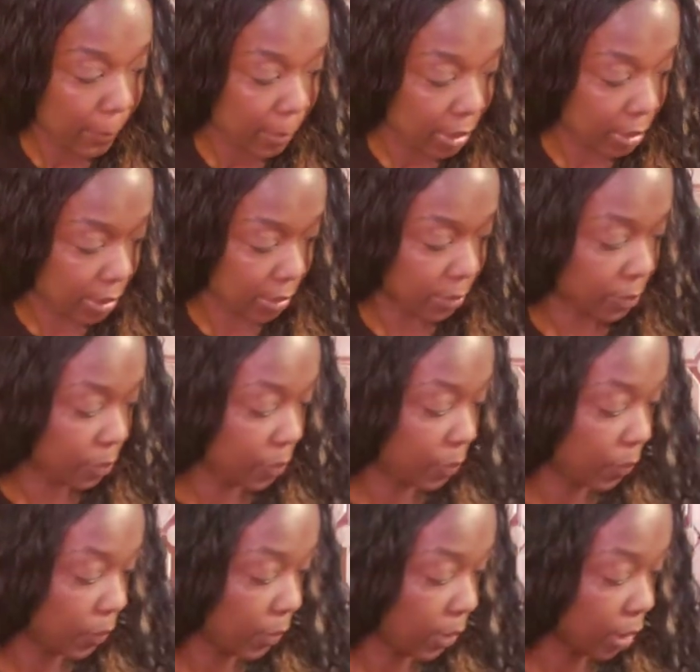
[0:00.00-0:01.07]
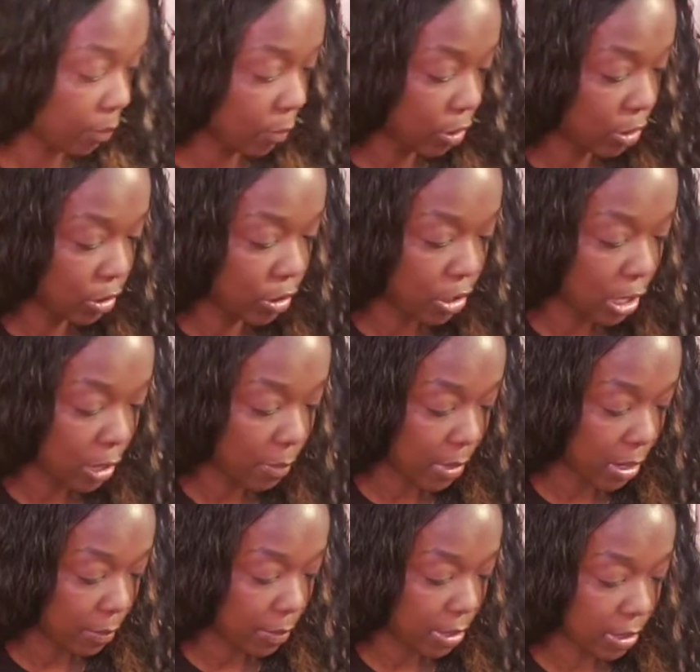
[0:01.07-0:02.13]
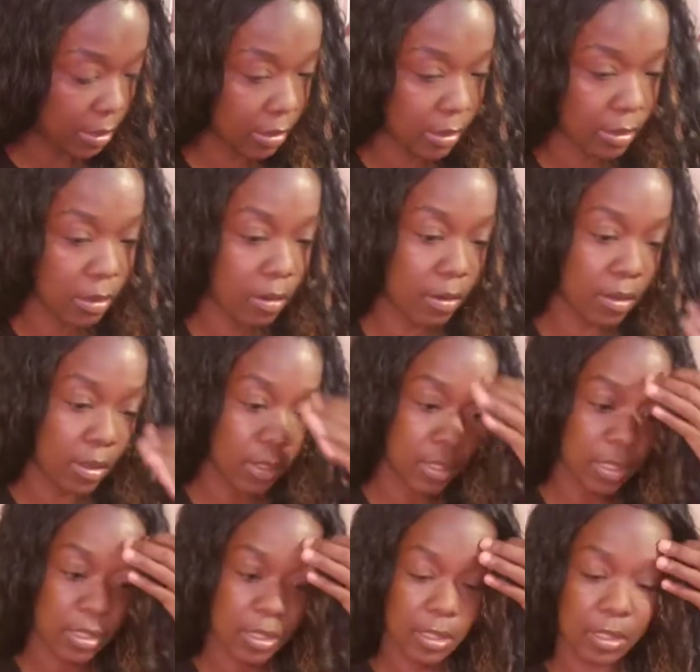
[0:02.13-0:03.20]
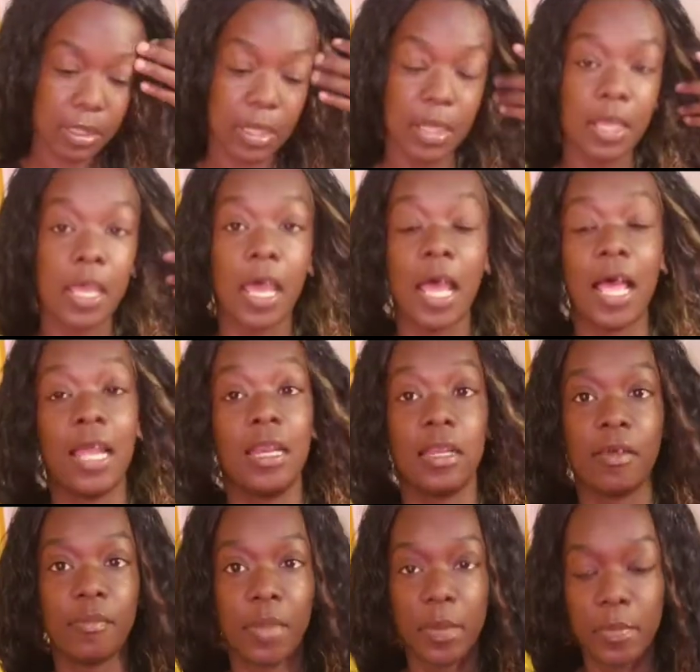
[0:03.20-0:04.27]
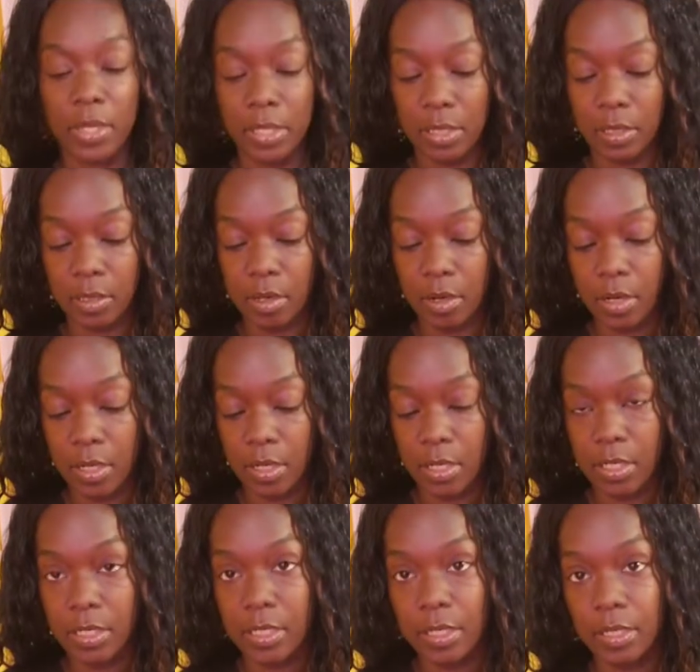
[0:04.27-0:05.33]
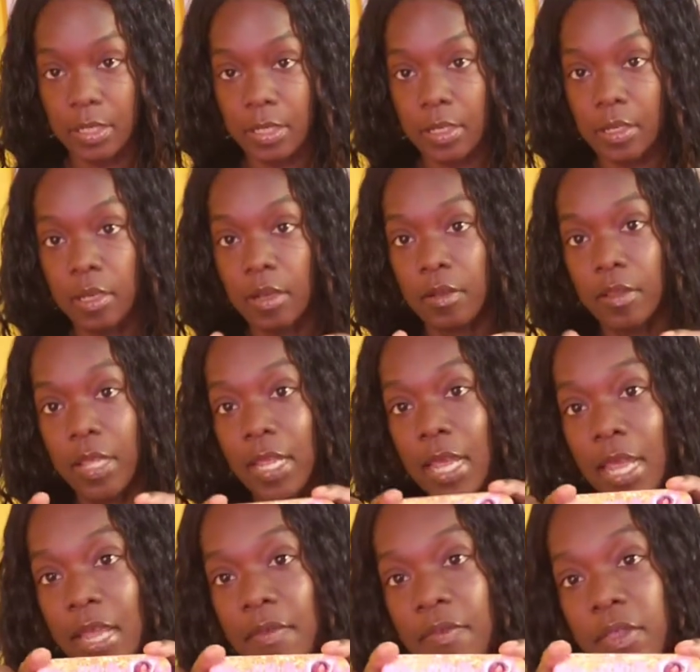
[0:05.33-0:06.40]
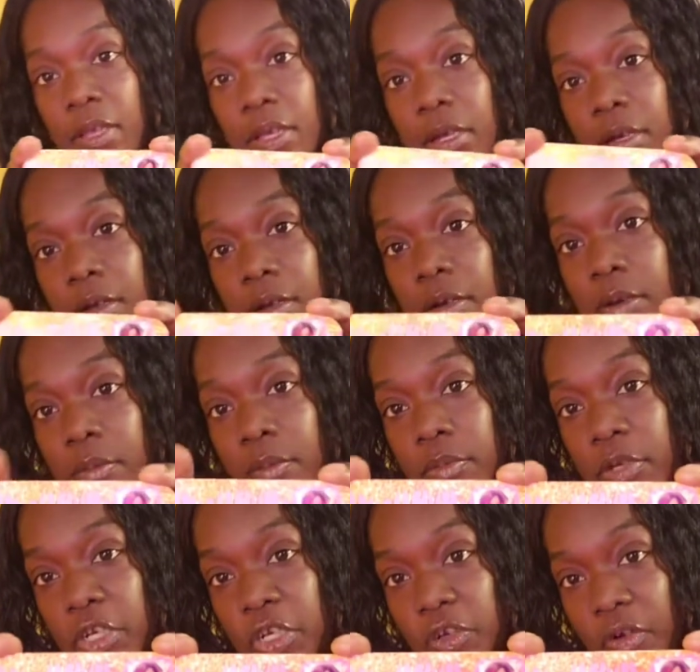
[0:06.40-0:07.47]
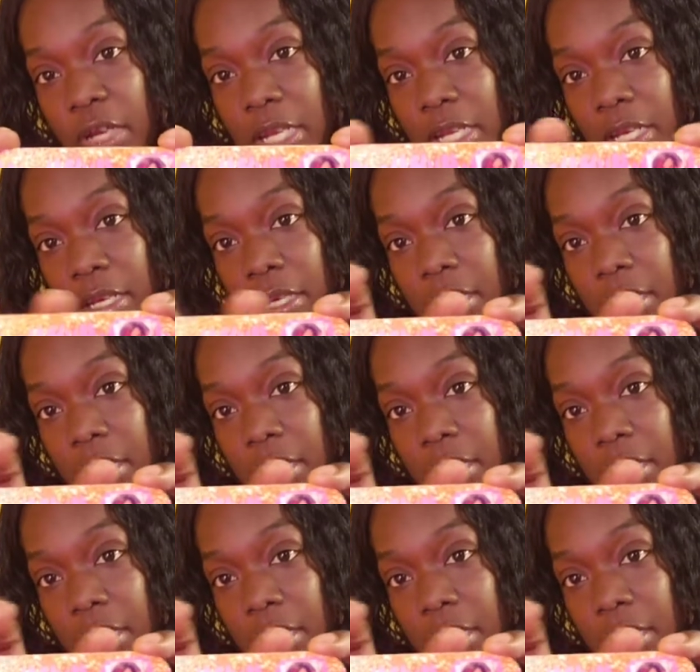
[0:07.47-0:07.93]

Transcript: let's see. I'm gonna show y'all my business cards. I love my business cards. You know, they had the straight